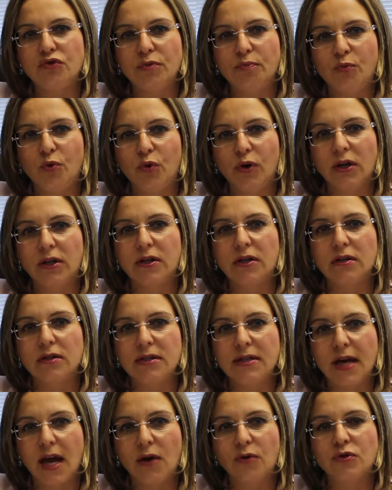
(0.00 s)
report
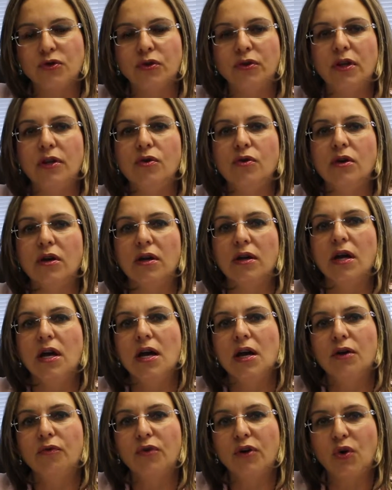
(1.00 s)
down, so that you can
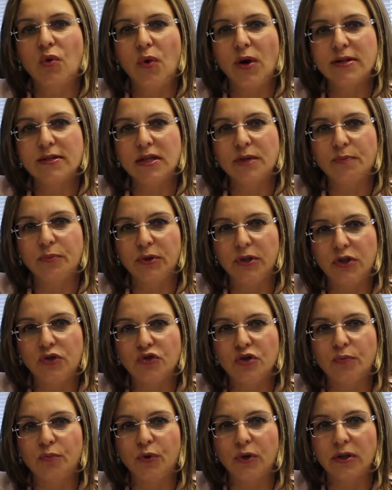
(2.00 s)
request the
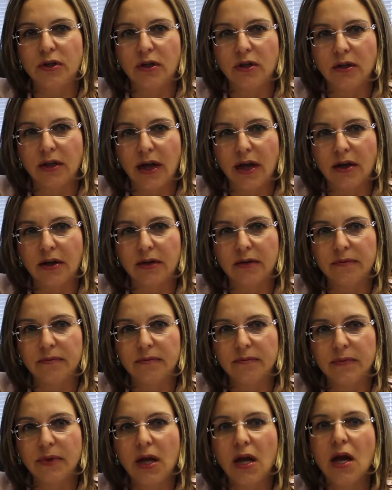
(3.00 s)
police report later.
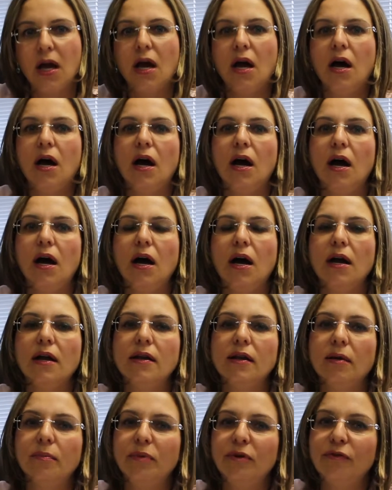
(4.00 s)

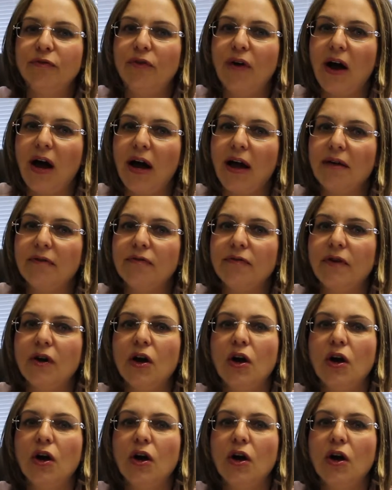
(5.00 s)
Number five,